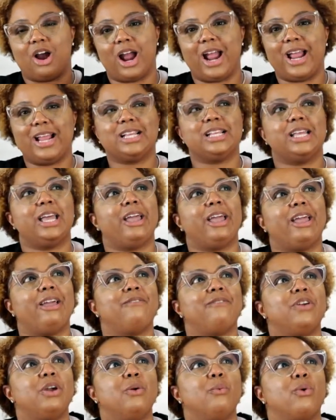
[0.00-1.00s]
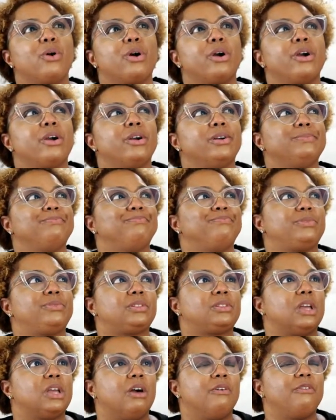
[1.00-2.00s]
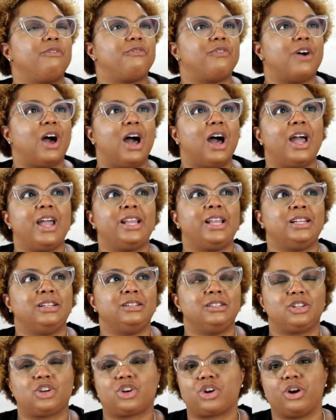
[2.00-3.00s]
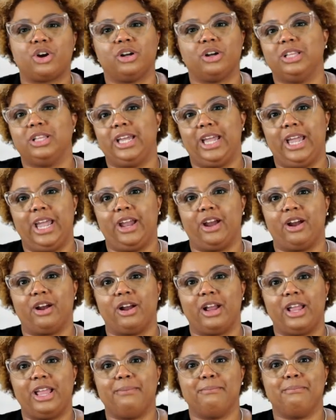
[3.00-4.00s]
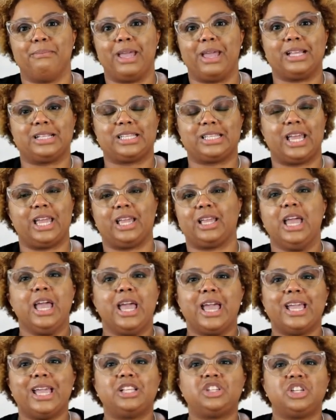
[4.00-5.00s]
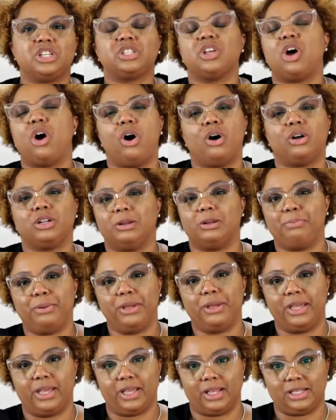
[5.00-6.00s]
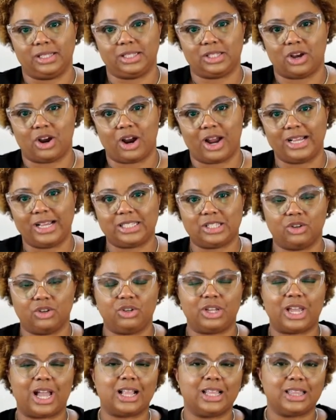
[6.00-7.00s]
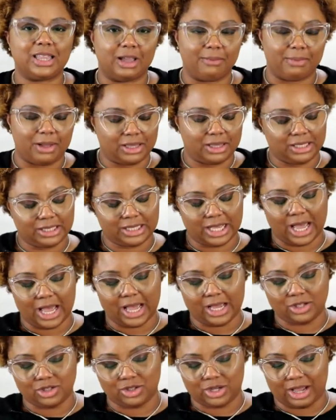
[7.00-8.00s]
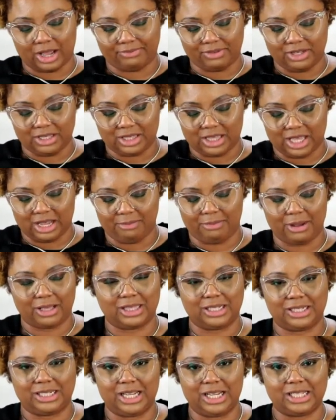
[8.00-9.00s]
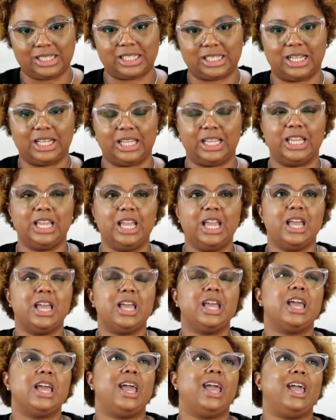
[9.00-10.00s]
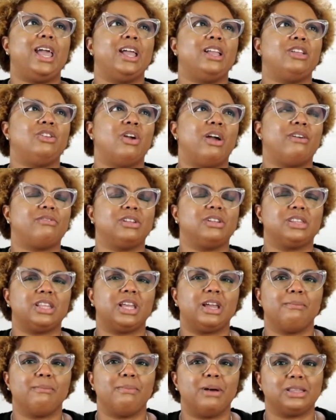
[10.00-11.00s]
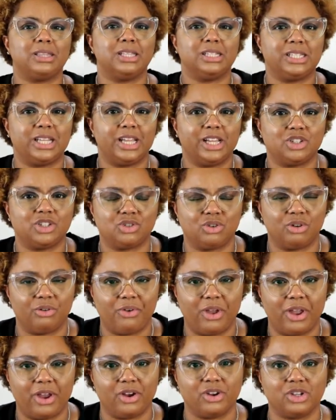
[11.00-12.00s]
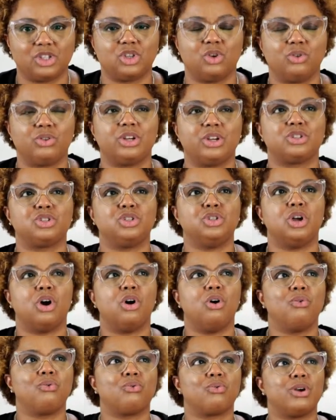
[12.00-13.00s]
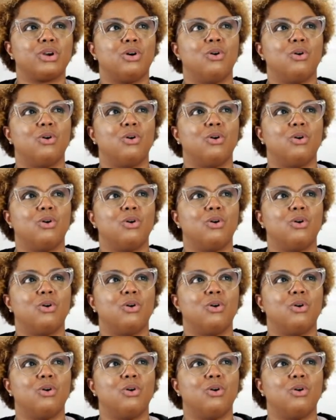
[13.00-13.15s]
All right. if it were a fine curly hair, it may take, it just all depends. All right. So you got to think about the size. You have to think about the density and you have to think about the texture of hair. So there's no